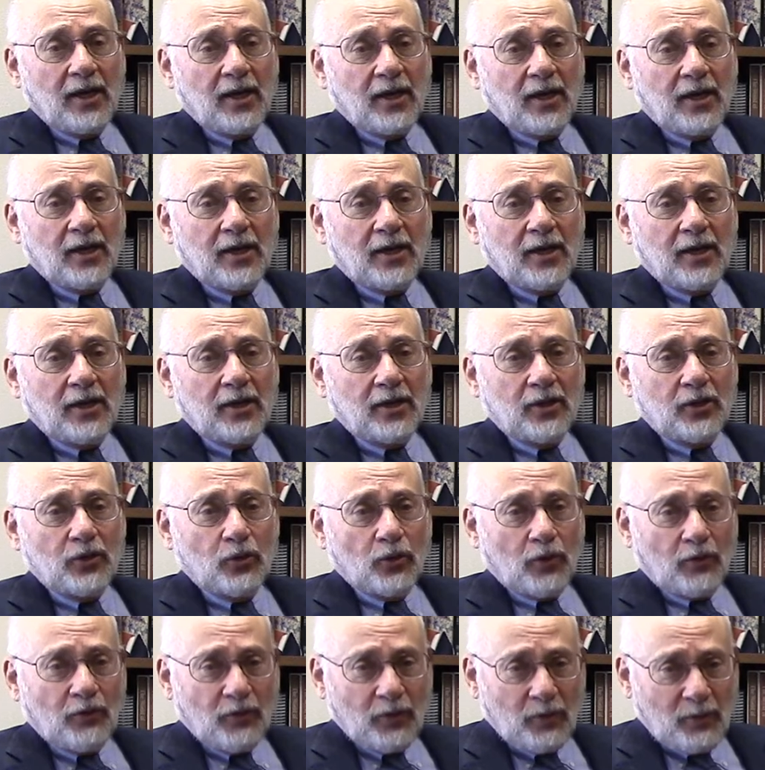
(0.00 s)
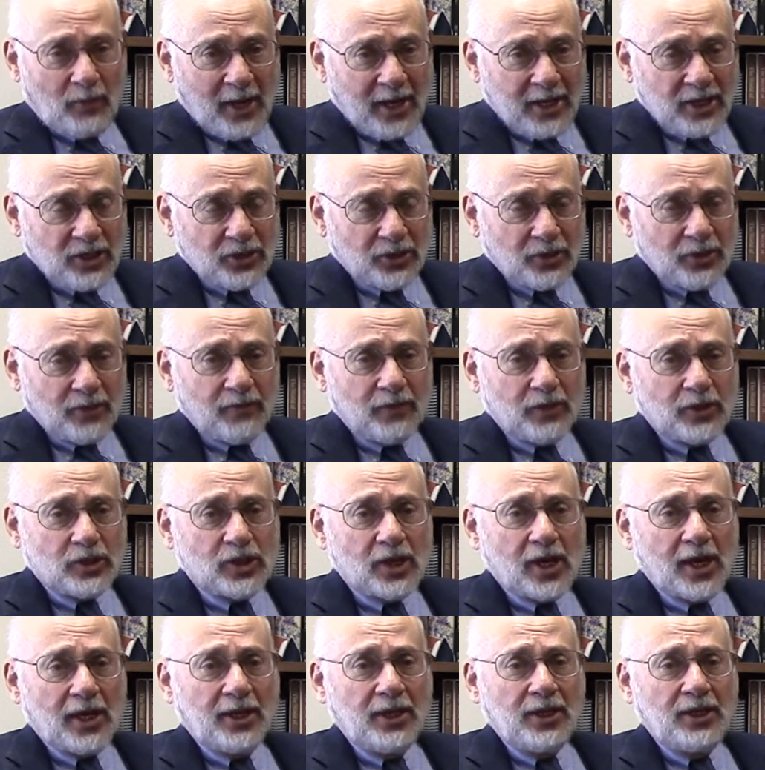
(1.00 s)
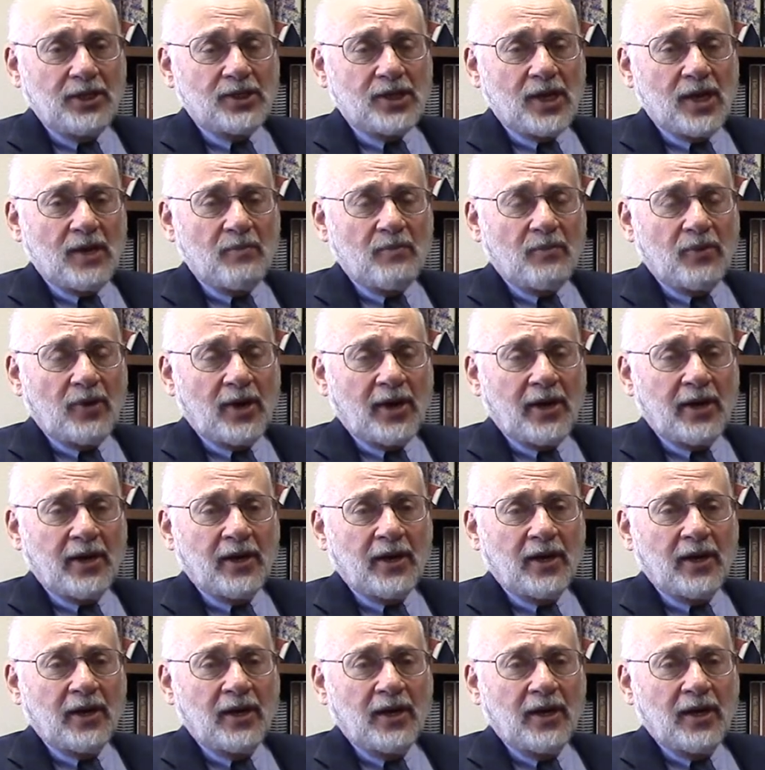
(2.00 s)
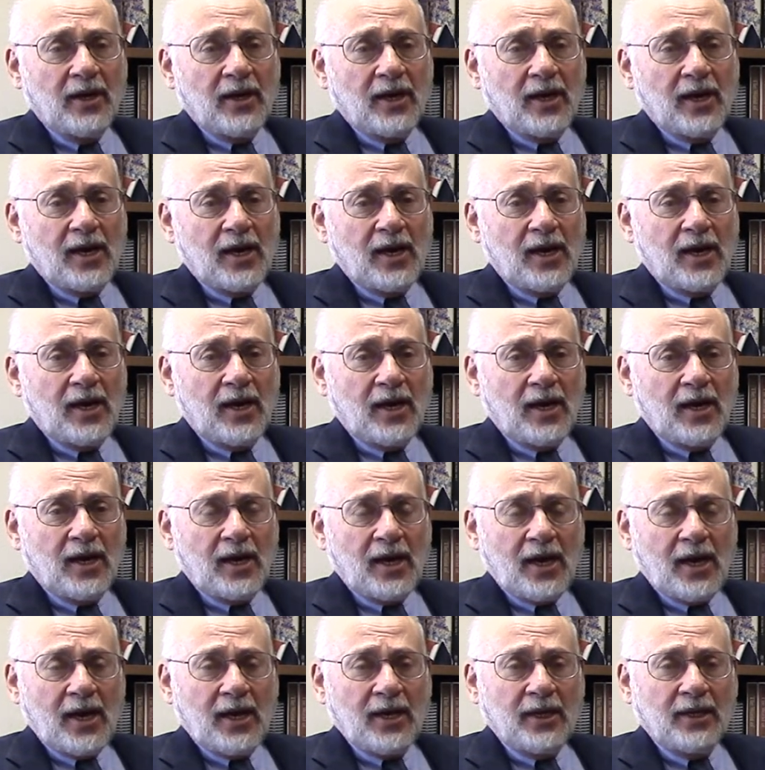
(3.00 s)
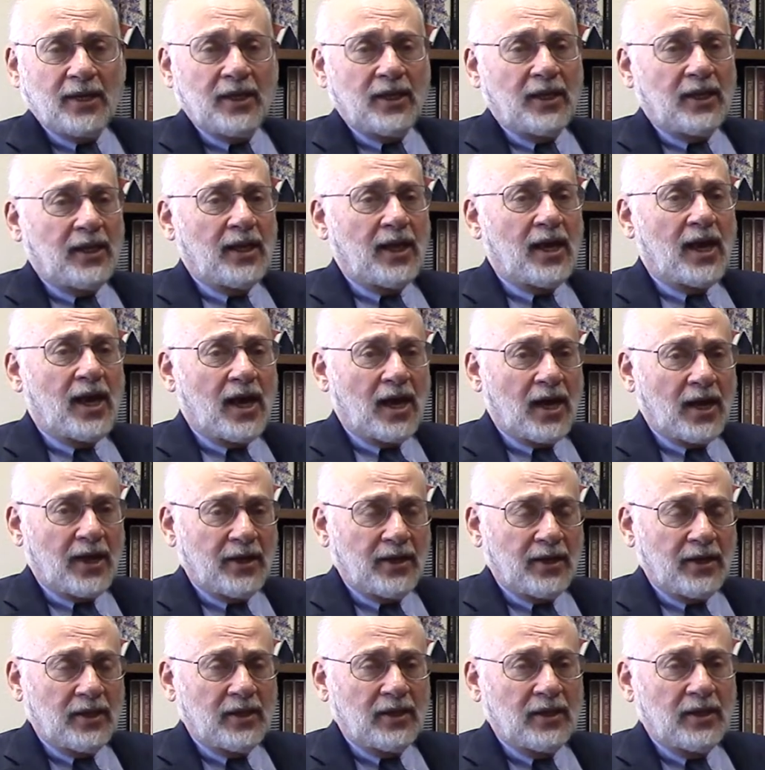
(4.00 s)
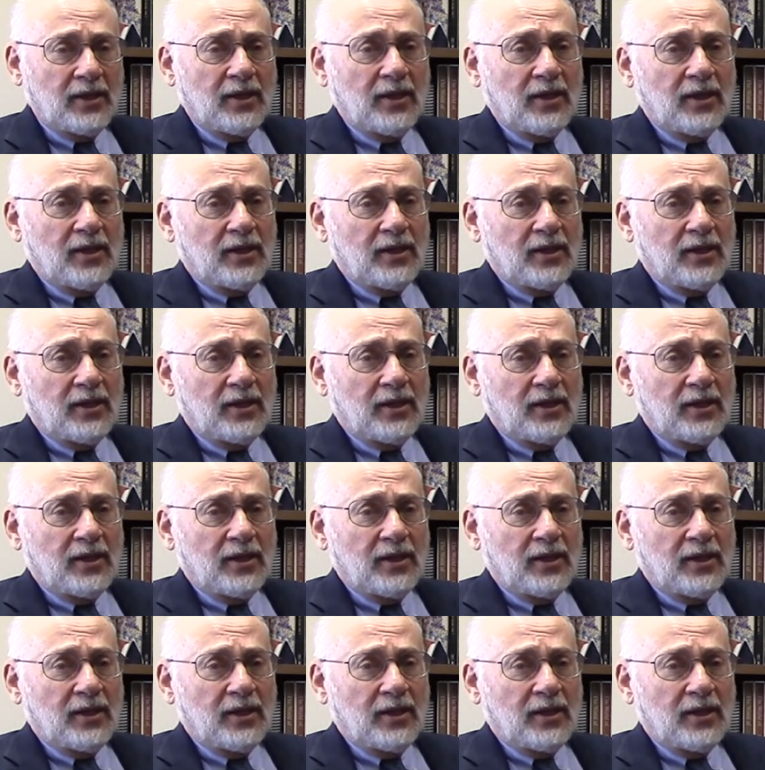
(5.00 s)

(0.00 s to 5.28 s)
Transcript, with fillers: uh, the formation of the Chinese Empire uh, and the Han